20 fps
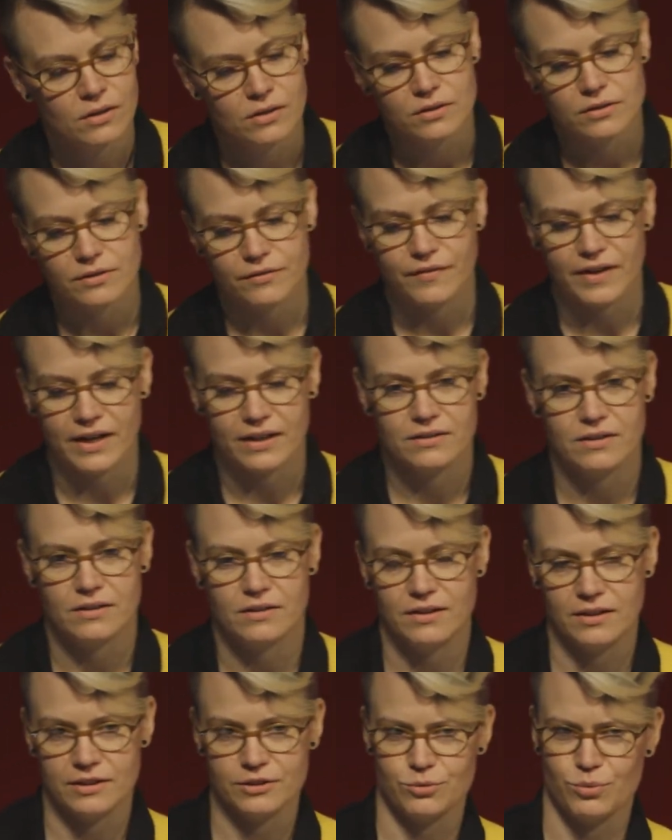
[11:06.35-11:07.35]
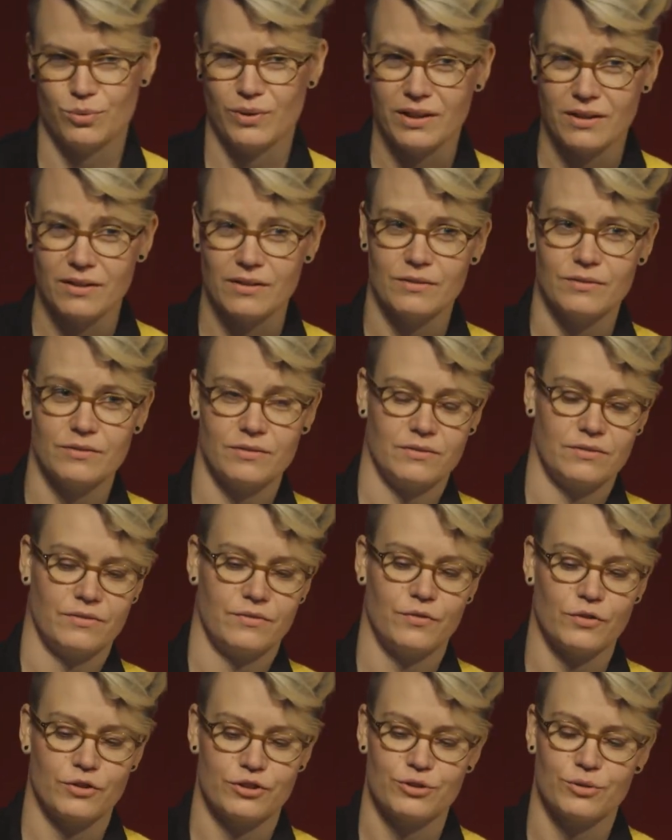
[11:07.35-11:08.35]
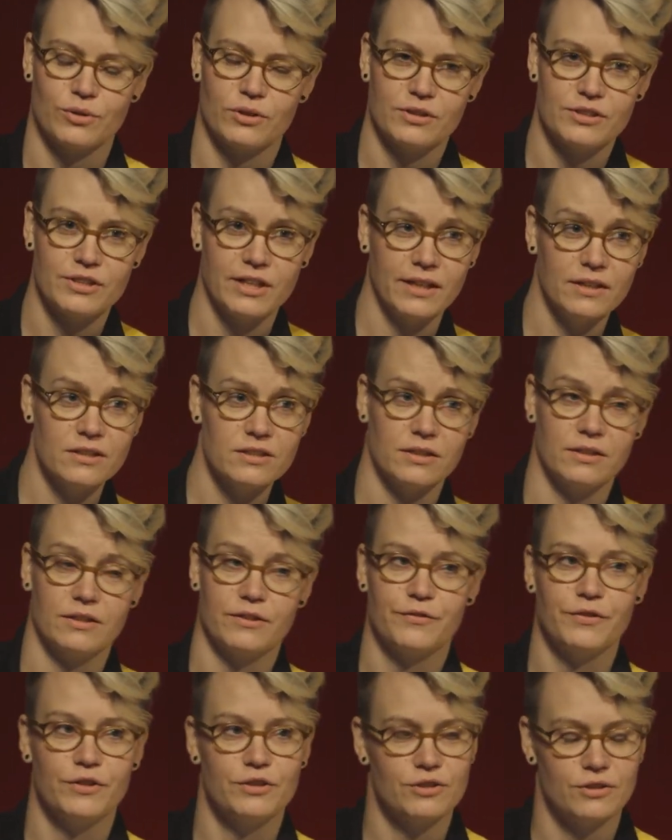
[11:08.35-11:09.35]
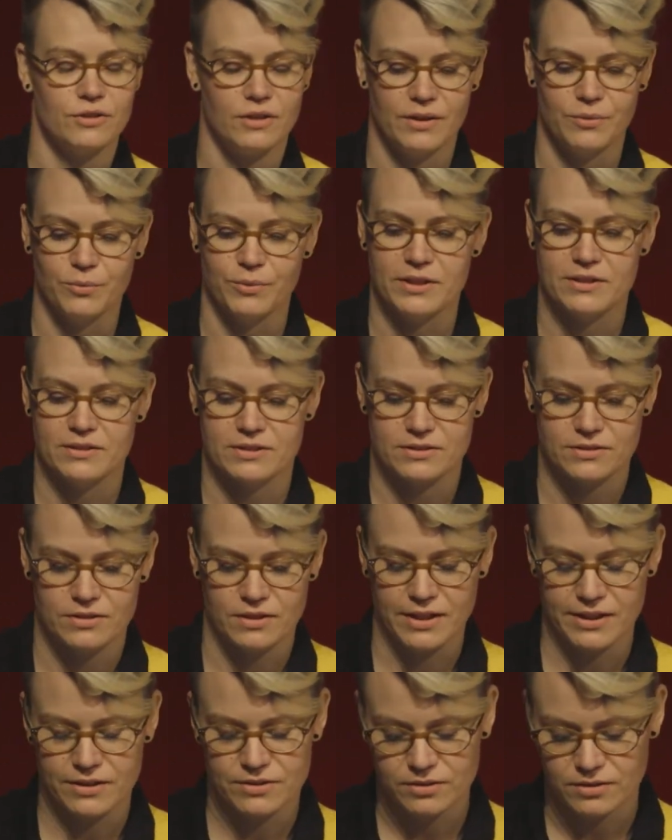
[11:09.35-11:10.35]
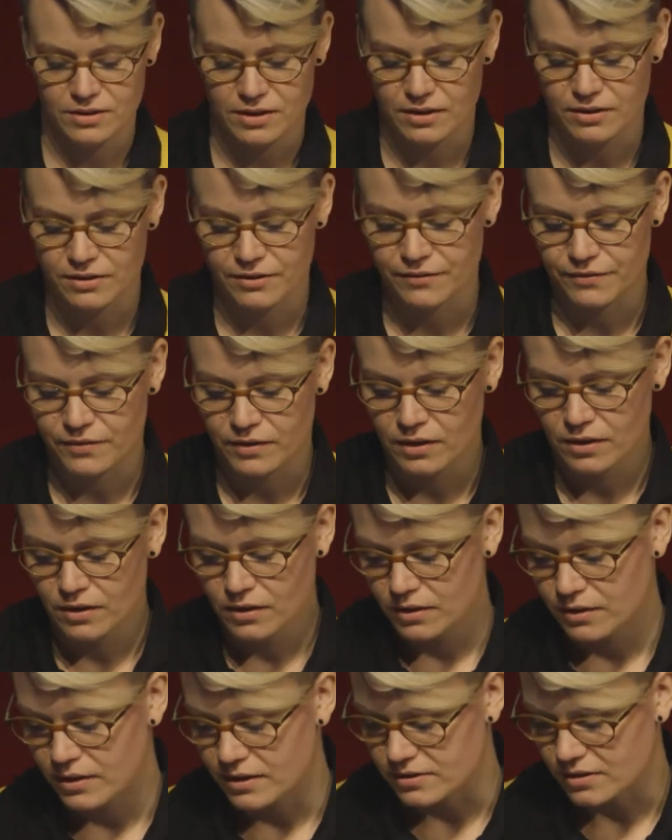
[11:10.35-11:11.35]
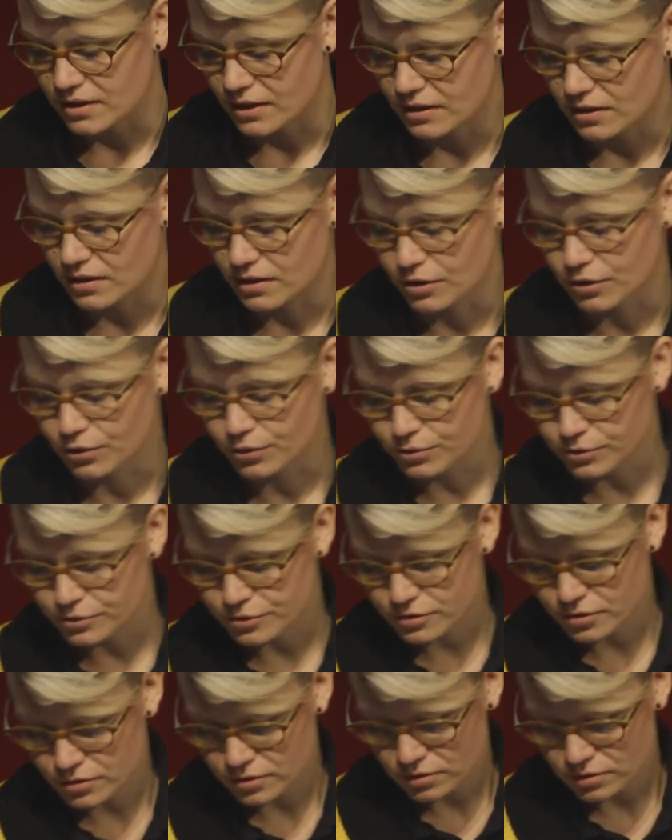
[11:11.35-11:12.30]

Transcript: the fact that things will for sure change in the future, and we just need to kind of design a loose